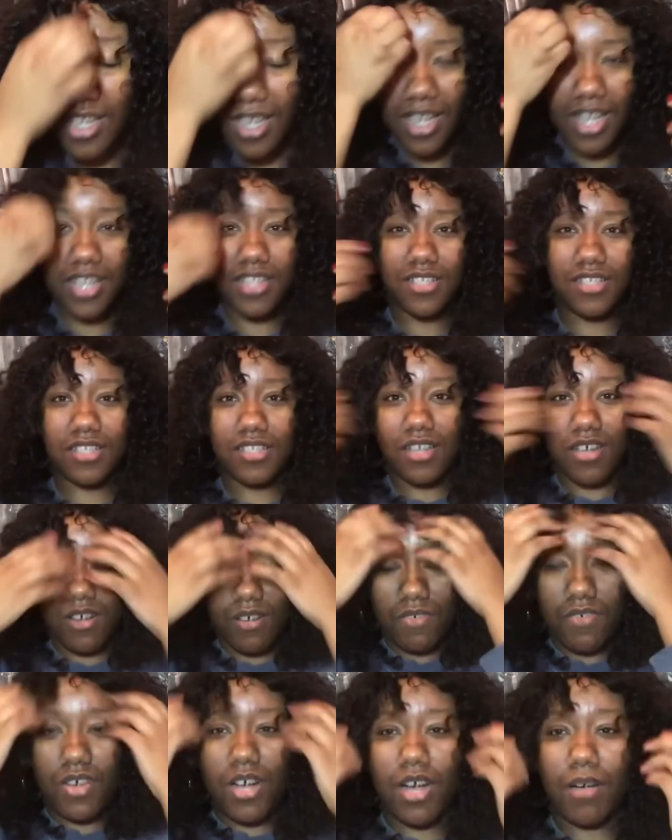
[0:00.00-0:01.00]
and
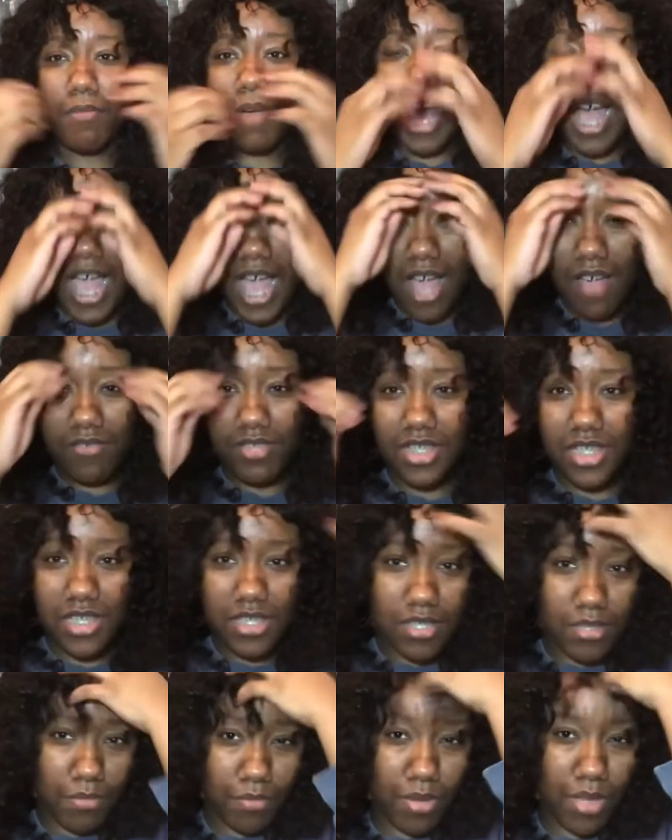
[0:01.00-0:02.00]
stuff. Um, I have seen
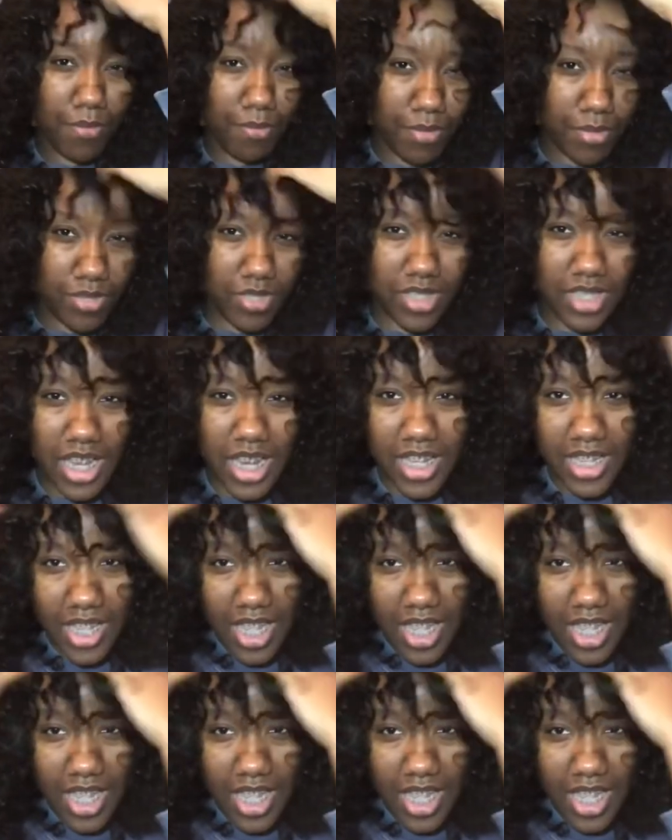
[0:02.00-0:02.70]
some people say